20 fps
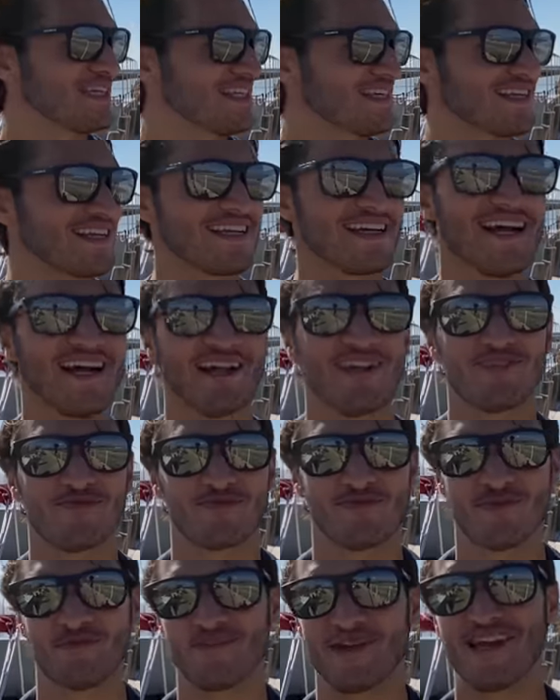didn't kind of
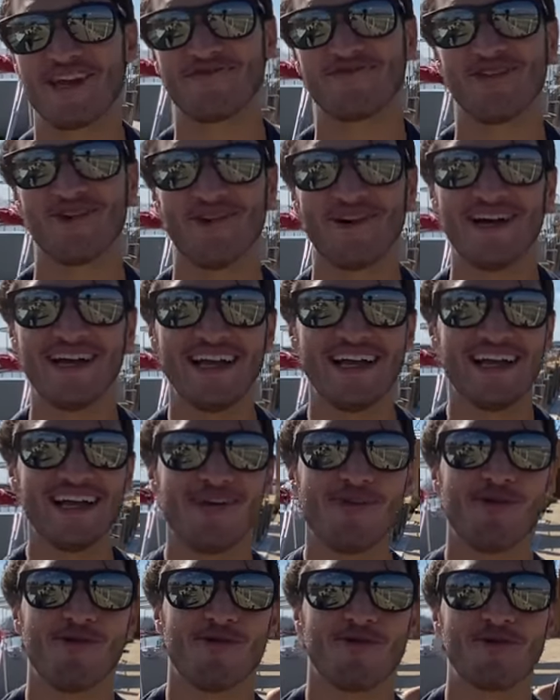prepare for,
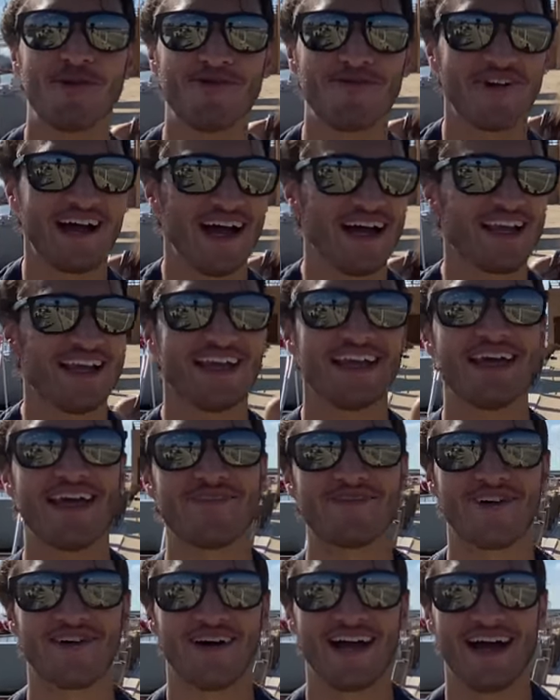we finally
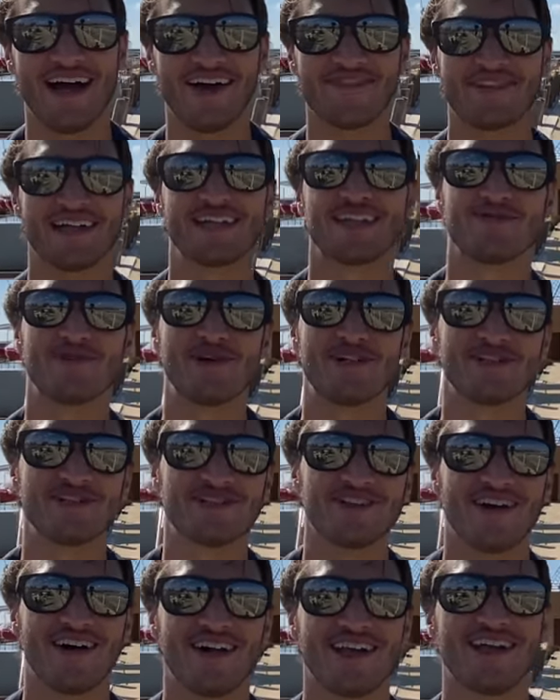have arrived at the
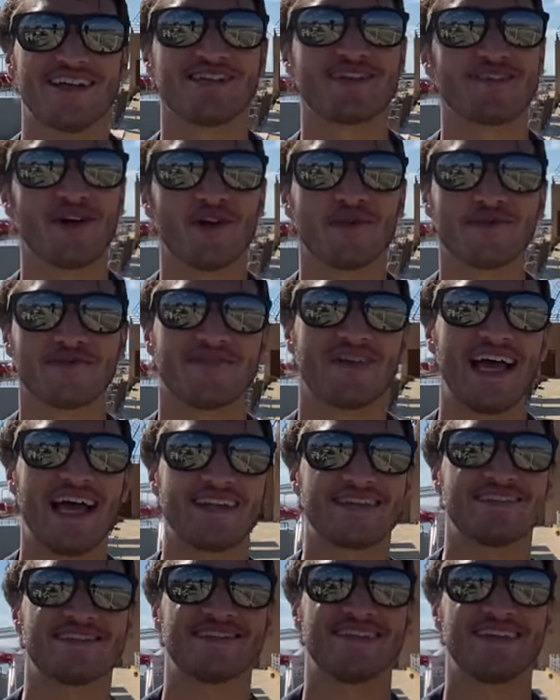Marsala Salt Flats.